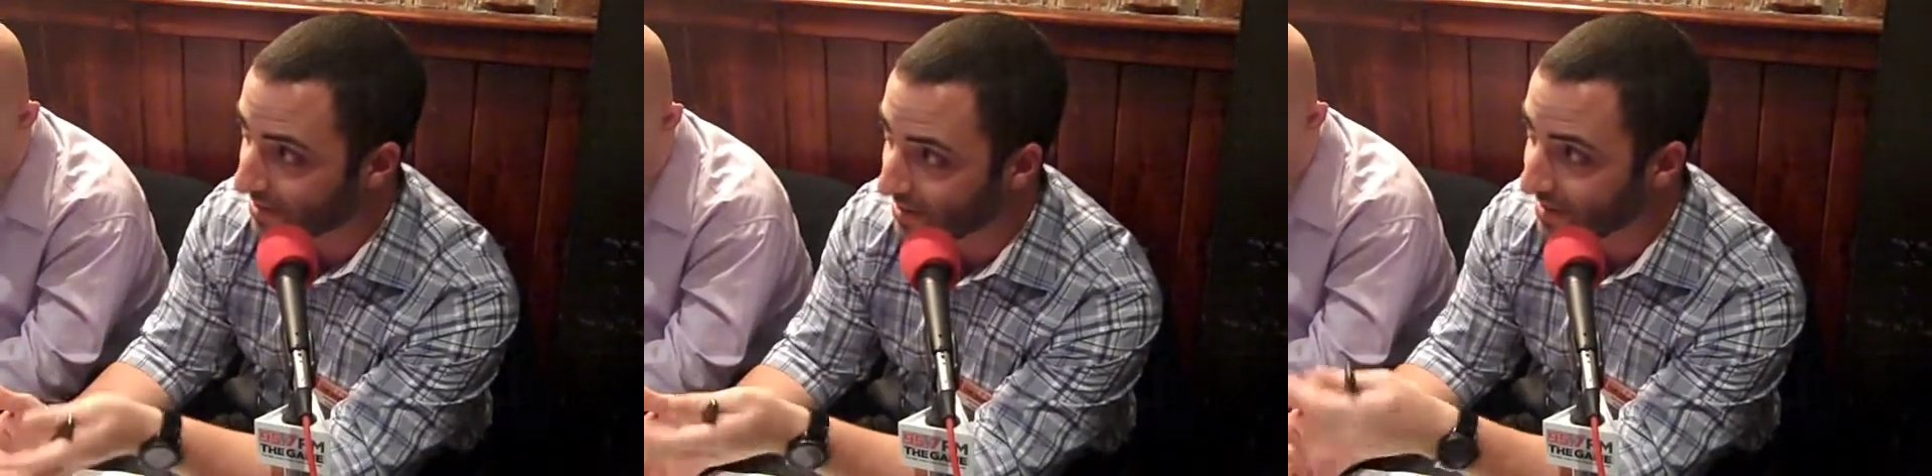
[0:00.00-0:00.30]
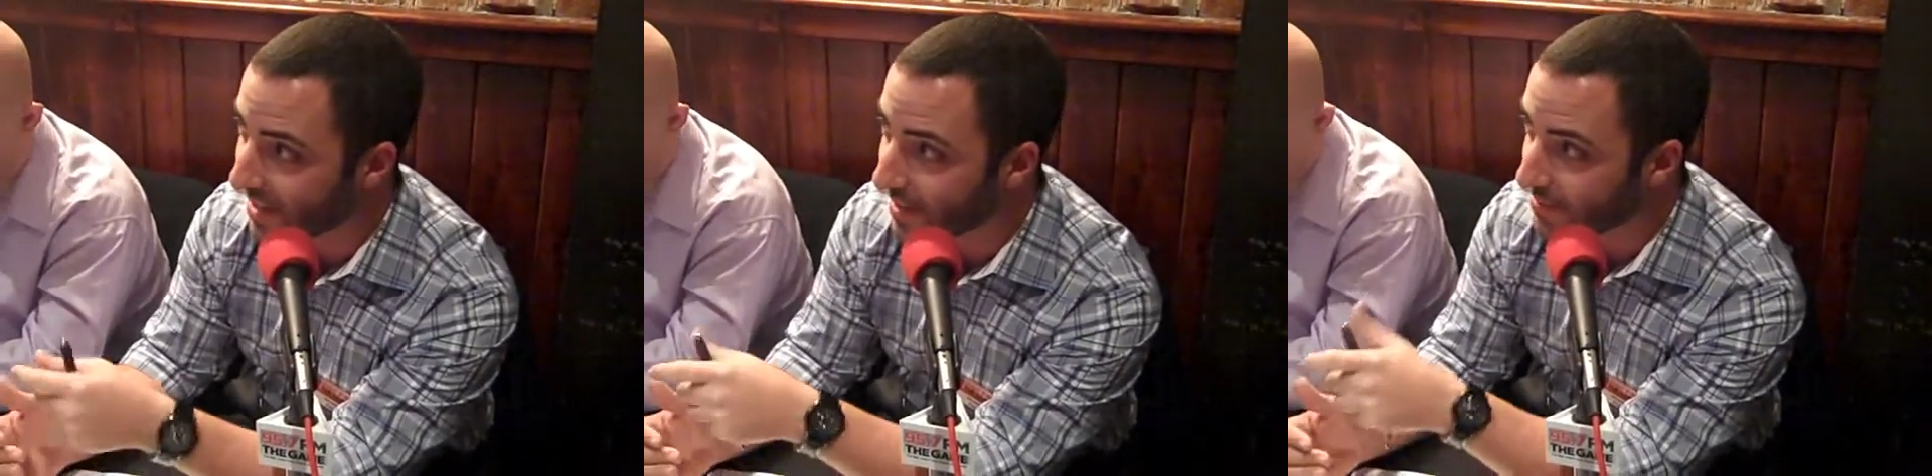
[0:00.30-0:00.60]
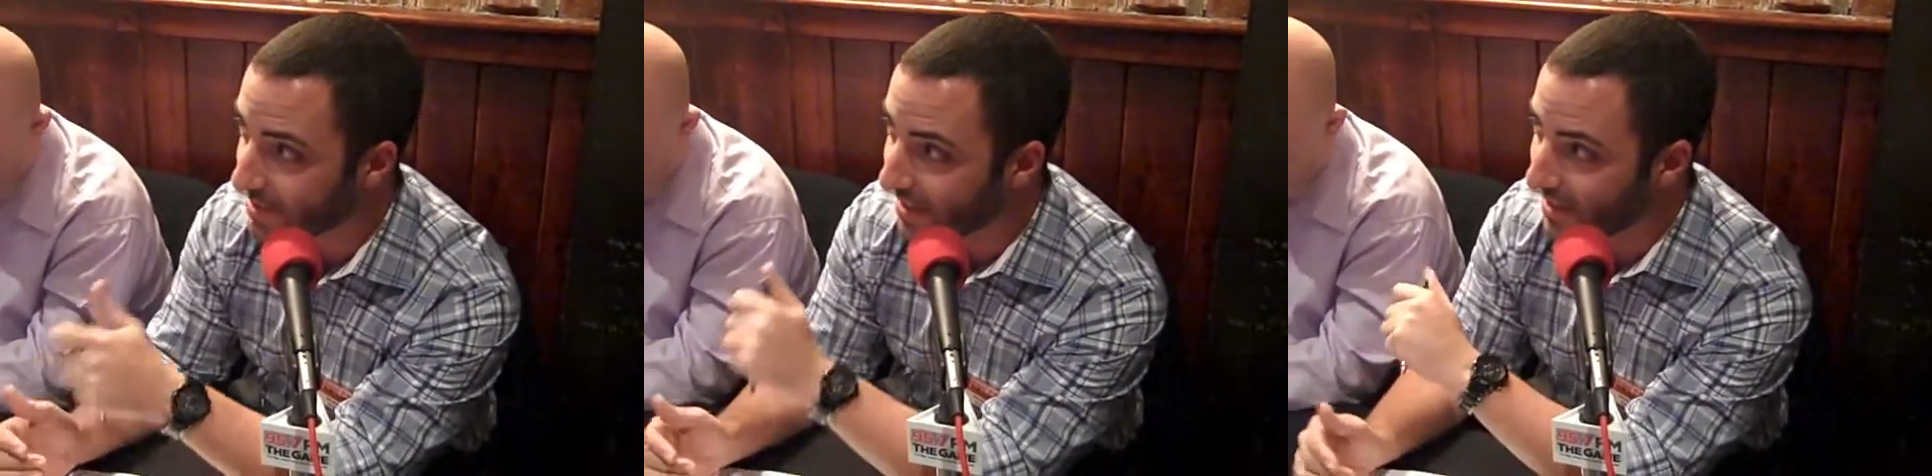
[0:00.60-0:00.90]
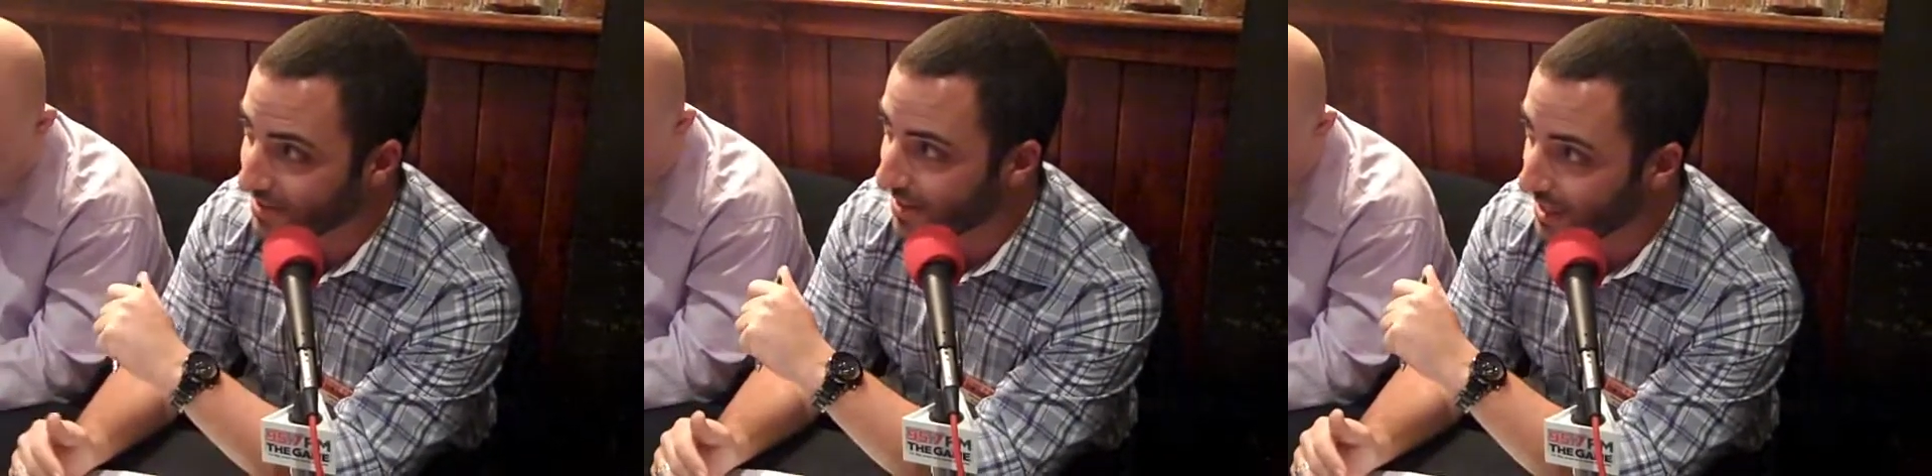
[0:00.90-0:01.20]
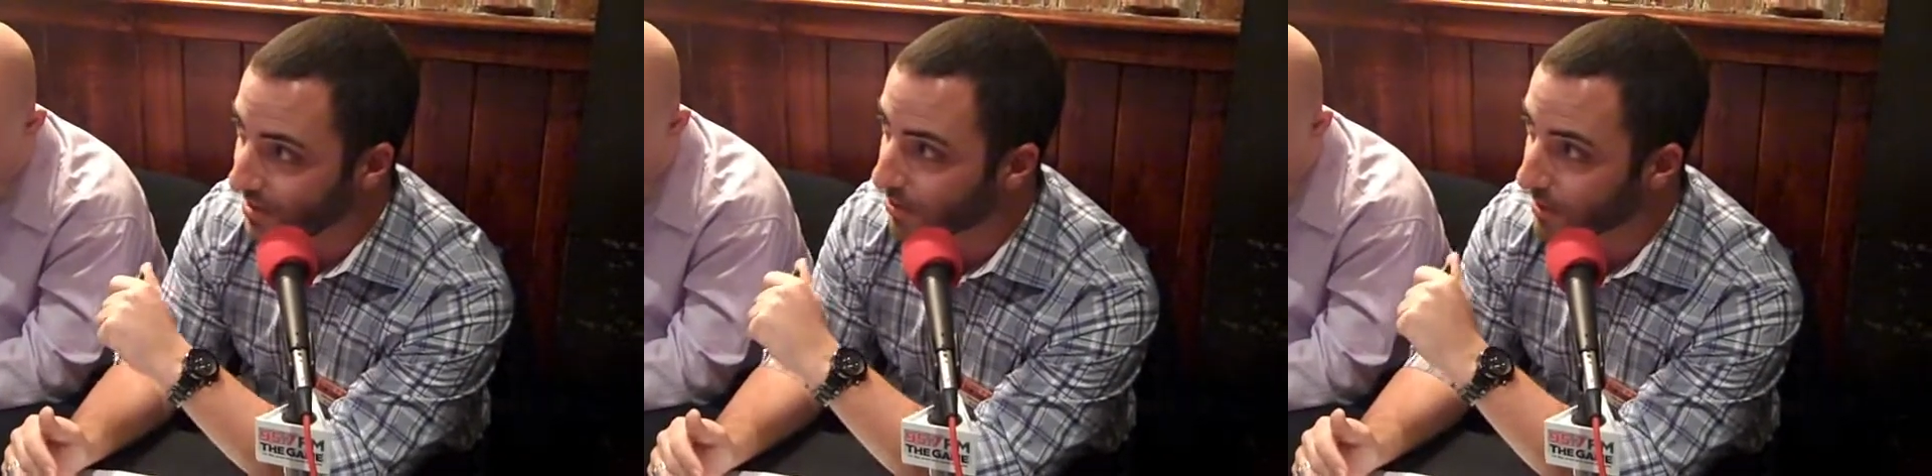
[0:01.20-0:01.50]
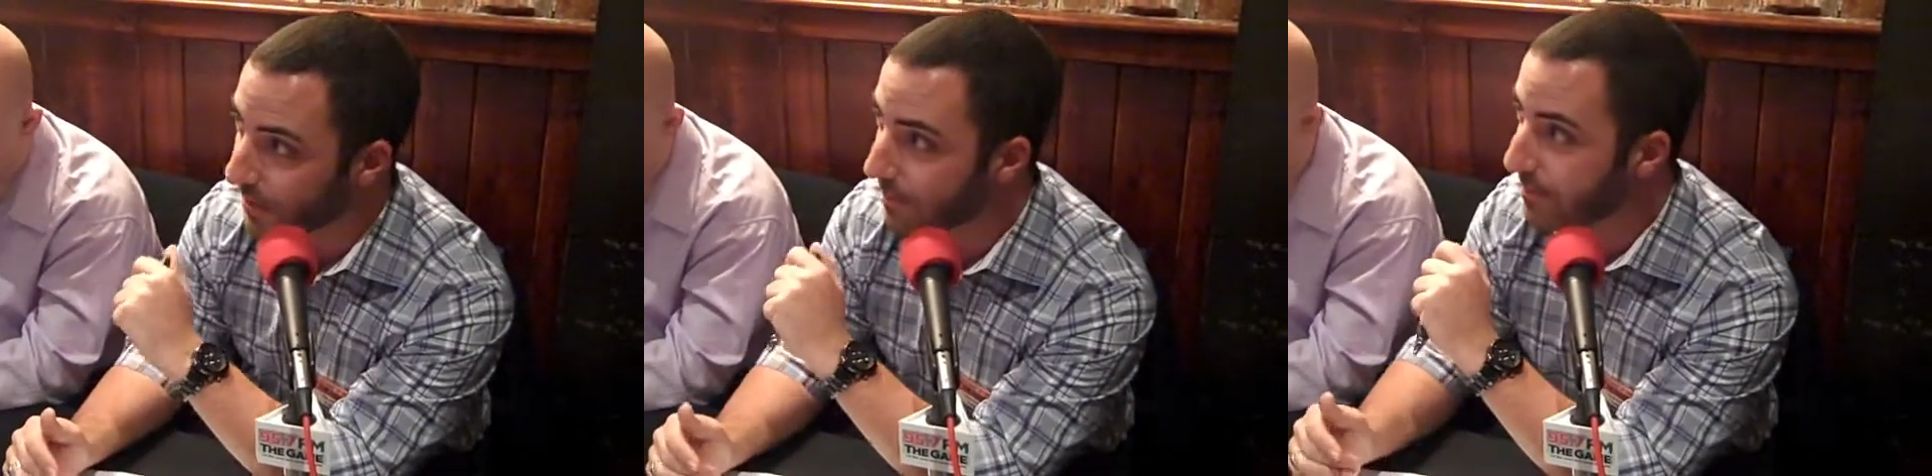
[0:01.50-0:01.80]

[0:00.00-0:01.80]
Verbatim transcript: six times. You can't do it.